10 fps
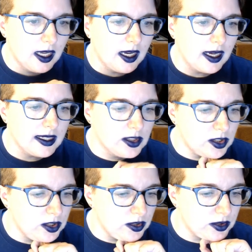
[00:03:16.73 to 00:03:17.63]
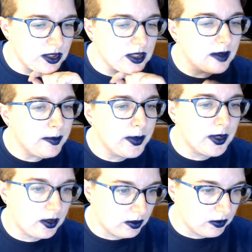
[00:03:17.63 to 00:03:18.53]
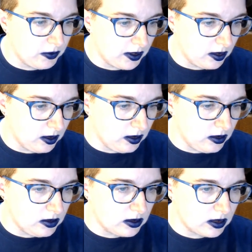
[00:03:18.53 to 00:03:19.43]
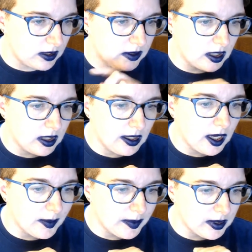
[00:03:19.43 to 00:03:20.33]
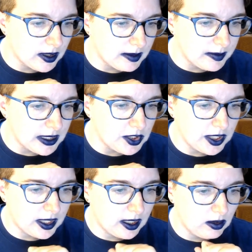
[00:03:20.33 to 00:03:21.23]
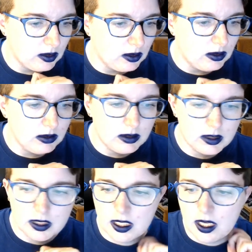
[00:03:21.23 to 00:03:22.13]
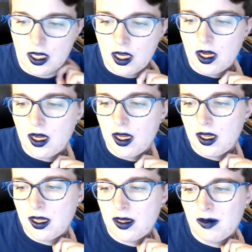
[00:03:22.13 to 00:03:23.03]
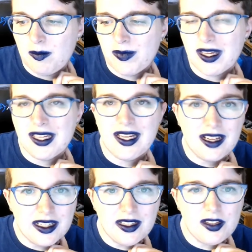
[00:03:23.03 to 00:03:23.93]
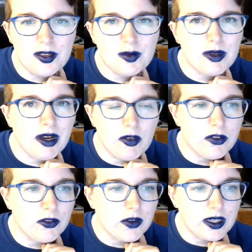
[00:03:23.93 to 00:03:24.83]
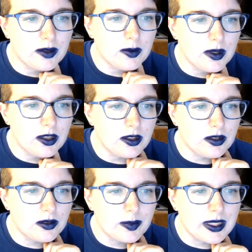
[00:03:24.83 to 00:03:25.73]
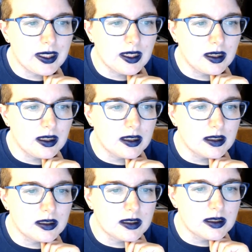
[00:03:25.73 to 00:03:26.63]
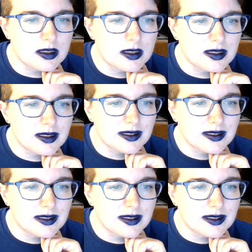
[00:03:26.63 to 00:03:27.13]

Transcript: I do some book reviews, I've got a couple on my channel, I kinda do whatever the fuck I wanna do, because